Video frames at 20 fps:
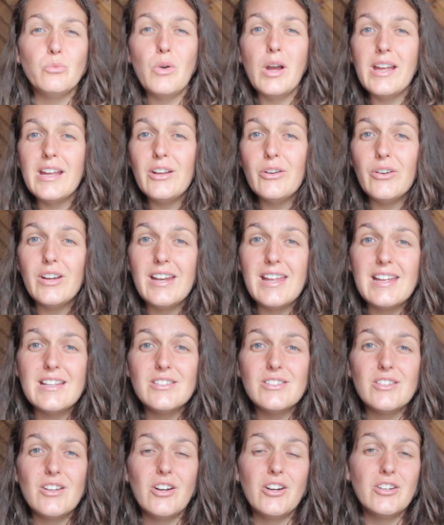what
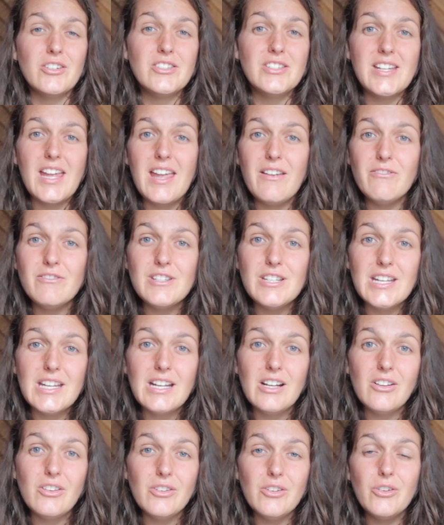ingredients are safe to
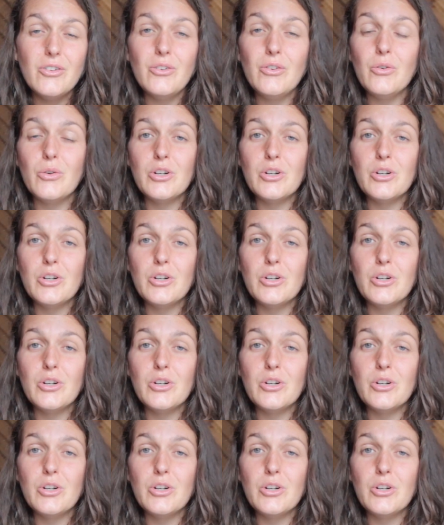include,